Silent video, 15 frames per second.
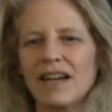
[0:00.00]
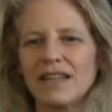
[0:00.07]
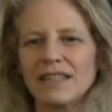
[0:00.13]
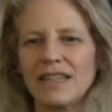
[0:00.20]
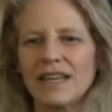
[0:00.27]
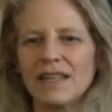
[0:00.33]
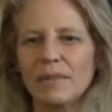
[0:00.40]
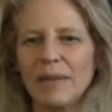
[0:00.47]

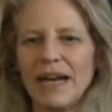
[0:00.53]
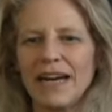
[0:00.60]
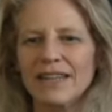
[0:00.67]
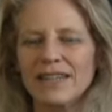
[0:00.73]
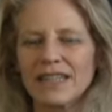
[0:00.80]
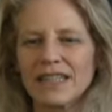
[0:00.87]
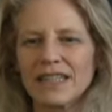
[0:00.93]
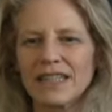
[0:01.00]

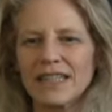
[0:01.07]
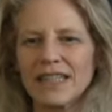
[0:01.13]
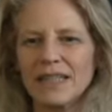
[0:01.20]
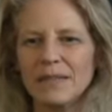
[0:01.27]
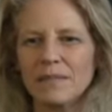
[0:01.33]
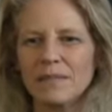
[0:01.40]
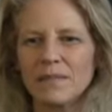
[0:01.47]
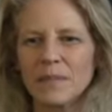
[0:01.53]
Telepathically
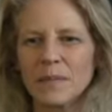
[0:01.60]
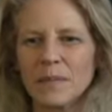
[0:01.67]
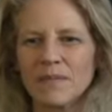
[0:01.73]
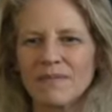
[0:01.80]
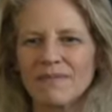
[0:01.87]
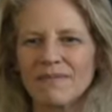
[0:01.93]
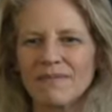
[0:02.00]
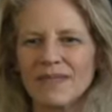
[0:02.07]

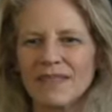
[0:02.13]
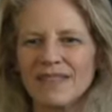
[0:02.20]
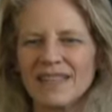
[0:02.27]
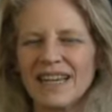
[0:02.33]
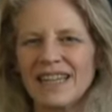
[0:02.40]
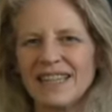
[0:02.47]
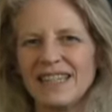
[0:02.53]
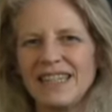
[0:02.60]
is
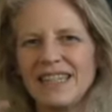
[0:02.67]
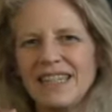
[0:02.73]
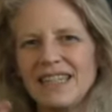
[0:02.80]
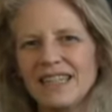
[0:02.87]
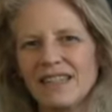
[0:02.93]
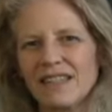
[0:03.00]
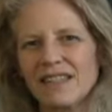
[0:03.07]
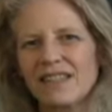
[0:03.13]
kind of
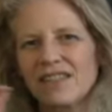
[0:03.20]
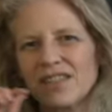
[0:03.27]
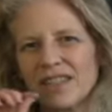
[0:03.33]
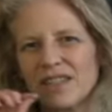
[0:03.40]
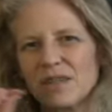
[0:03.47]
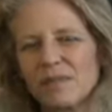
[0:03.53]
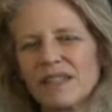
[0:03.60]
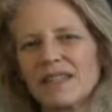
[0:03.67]
tedious to
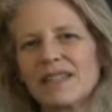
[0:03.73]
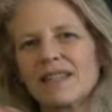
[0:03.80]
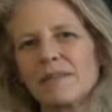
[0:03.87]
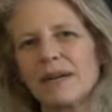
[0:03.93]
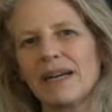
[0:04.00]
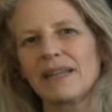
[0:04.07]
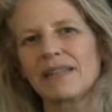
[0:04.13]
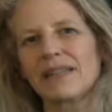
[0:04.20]
transmit
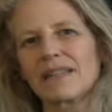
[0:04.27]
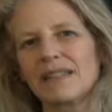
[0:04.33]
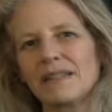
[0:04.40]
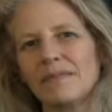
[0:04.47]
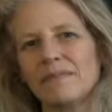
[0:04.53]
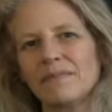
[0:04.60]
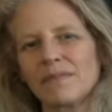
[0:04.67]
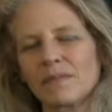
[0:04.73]

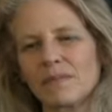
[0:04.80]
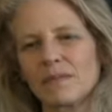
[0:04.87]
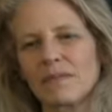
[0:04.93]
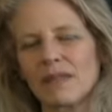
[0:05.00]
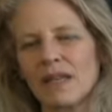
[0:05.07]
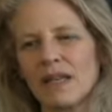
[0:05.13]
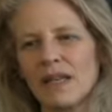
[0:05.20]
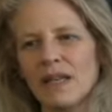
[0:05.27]
telepathically.
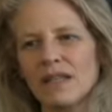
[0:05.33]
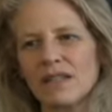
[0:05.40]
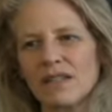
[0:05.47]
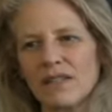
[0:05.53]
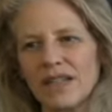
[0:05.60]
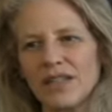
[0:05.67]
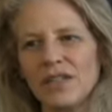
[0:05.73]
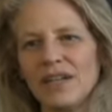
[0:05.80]

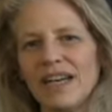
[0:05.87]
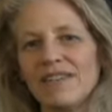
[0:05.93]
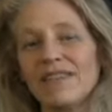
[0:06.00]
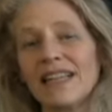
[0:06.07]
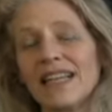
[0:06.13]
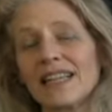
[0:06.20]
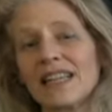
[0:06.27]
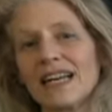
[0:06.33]
So they do have
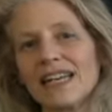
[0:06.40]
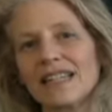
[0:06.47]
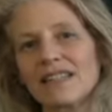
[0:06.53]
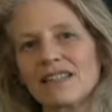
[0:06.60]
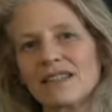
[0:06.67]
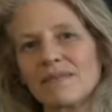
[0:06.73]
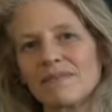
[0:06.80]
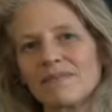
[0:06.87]

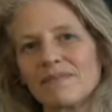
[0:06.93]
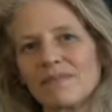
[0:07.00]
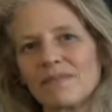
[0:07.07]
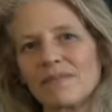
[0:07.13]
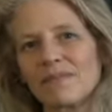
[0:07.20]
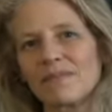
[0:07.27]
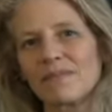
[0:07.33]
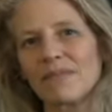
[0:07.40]
landlines,
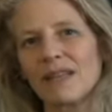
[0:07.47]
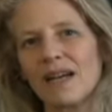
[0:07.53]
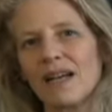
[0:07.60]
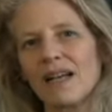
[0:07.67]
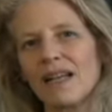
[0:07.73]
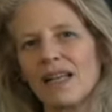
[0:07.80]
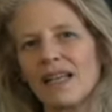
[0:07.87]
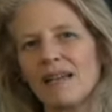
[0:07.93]

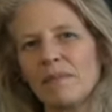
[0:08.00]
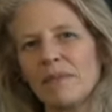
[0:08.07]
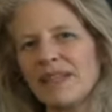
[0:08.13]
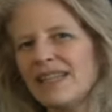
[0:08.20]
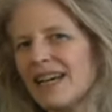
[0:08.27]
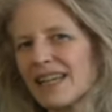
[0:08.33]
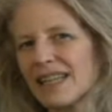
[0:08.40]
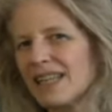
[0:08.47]

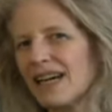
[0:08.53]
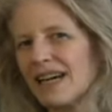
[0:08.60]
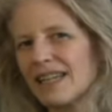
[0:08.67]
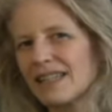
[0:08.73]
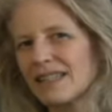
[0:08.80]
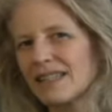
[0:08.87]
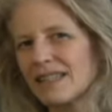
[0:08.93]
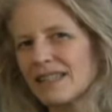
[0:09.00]
but not a
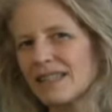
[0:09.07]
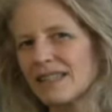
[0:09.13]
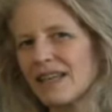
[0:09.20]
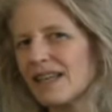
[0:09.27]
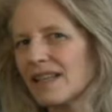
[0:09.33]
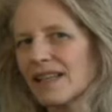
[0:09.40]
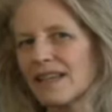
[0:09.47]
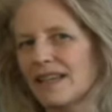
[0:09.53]
lot.
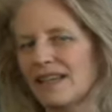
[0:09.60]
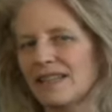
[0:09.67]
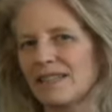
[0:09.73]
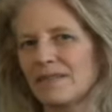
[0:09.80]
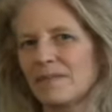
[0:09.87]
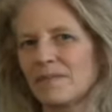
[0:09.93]
Not a lot.